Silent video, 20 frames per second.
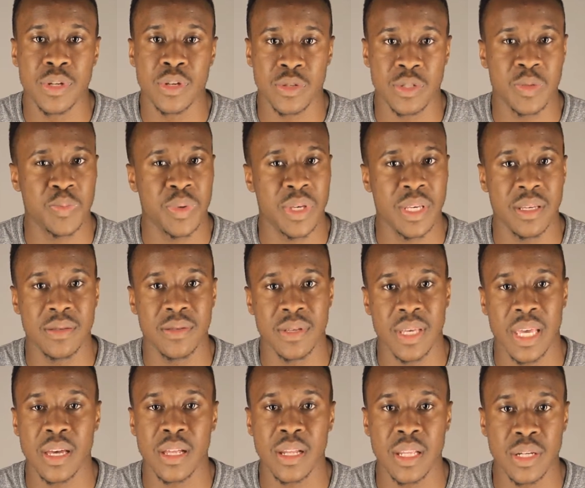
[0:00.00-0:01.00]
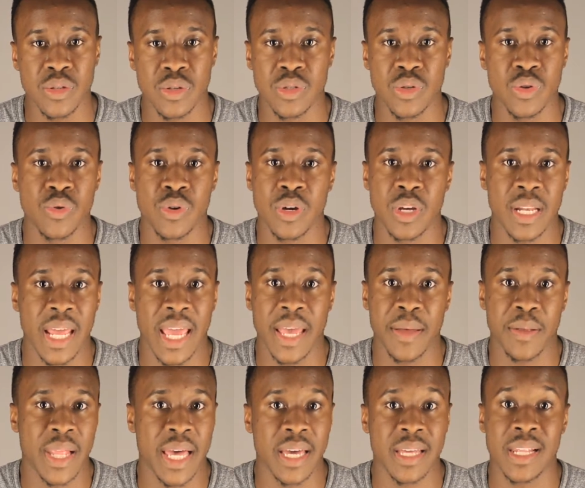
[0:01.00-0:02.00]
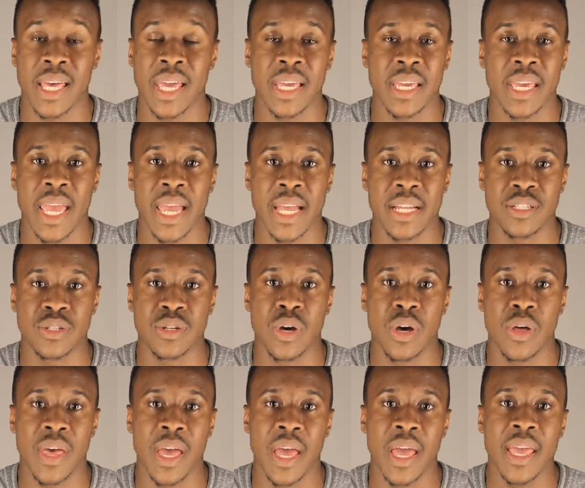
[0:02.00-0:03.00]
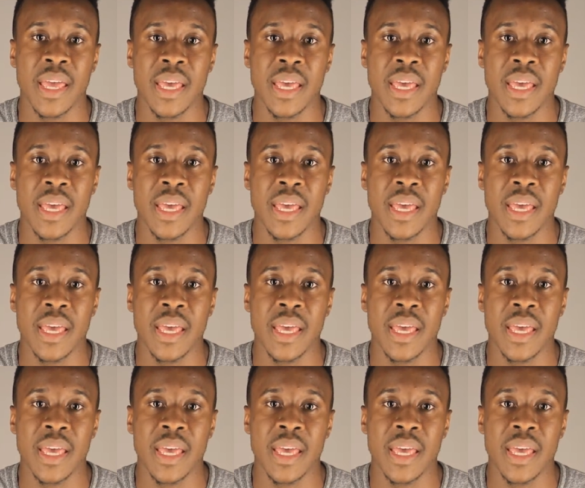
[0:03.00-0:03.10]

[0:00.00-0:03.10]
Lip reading: speak healing to her and like laying hands and all that,